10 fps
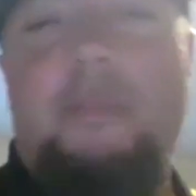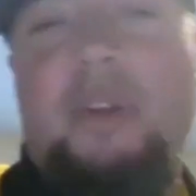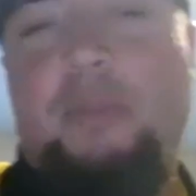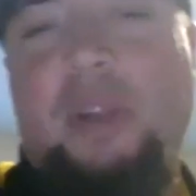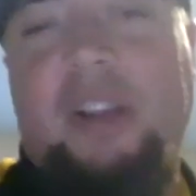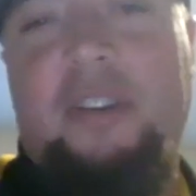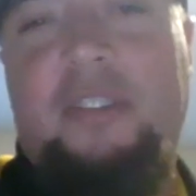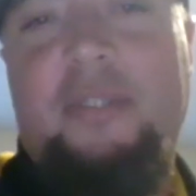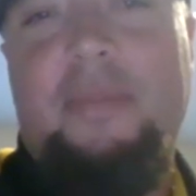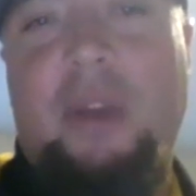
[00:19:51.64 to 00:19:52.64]
have the best
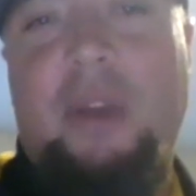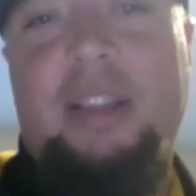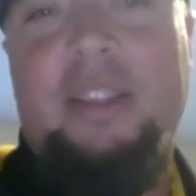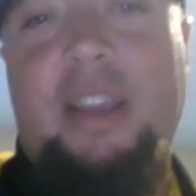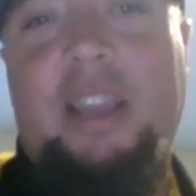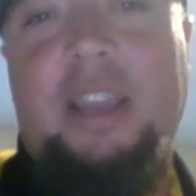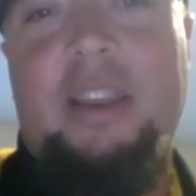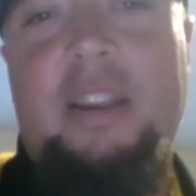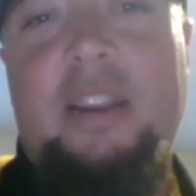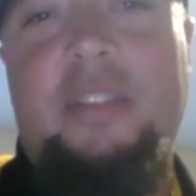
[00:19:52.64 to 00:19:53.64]
players, right? That
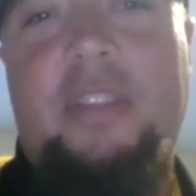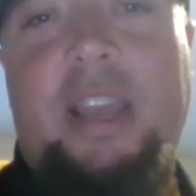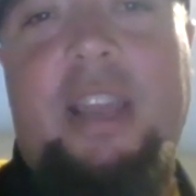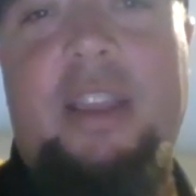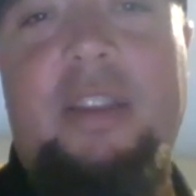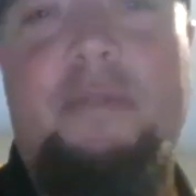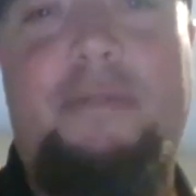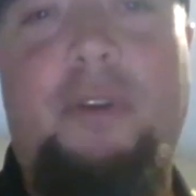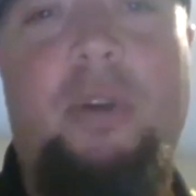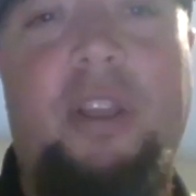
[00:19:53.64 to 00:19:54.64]
can
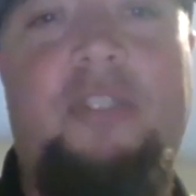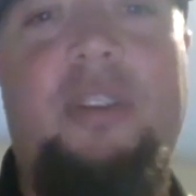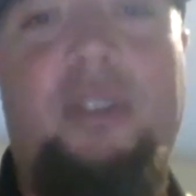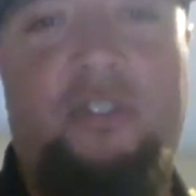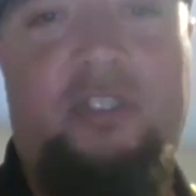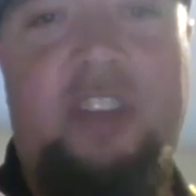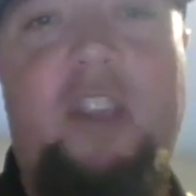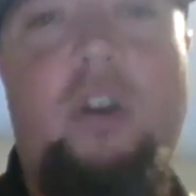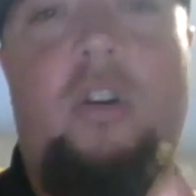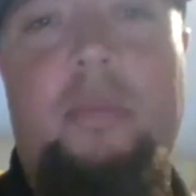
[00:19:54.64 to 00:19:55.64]
focus and
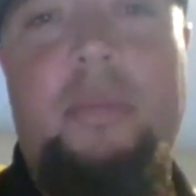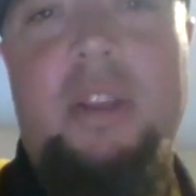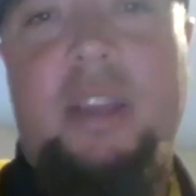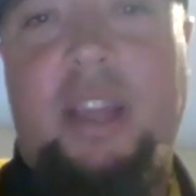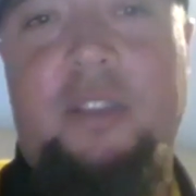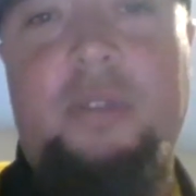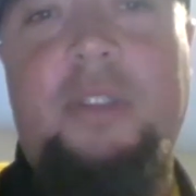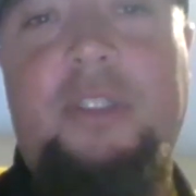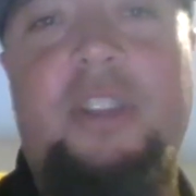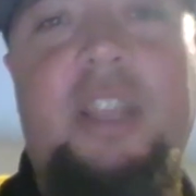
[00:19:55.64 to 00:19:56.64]
stay calm and do
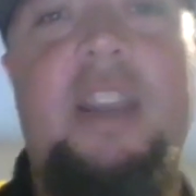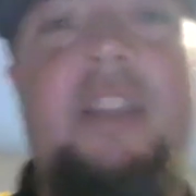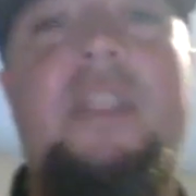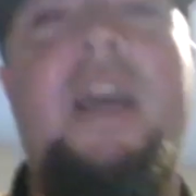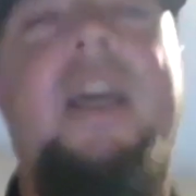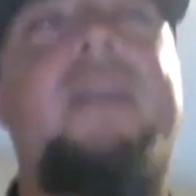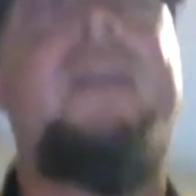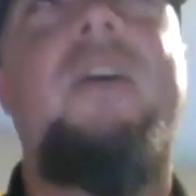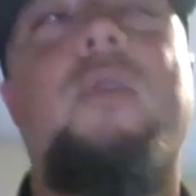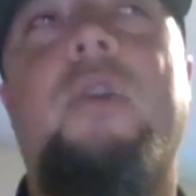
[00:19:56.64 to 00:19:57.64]
things like that. And that,
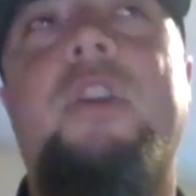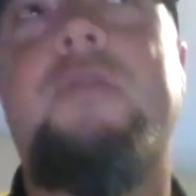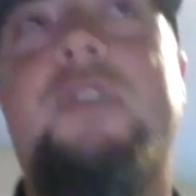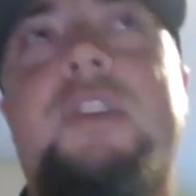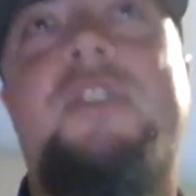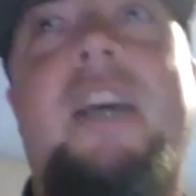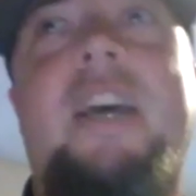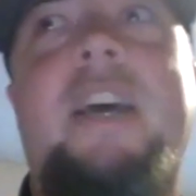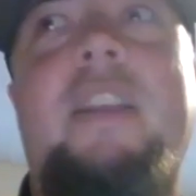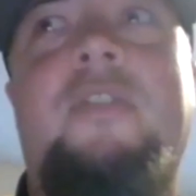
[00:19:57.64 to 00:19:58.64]
what you just
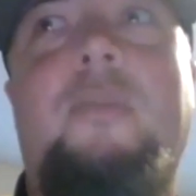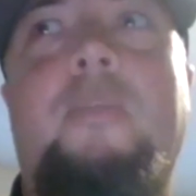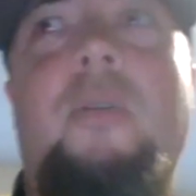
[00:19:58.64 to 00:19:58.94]
said, is a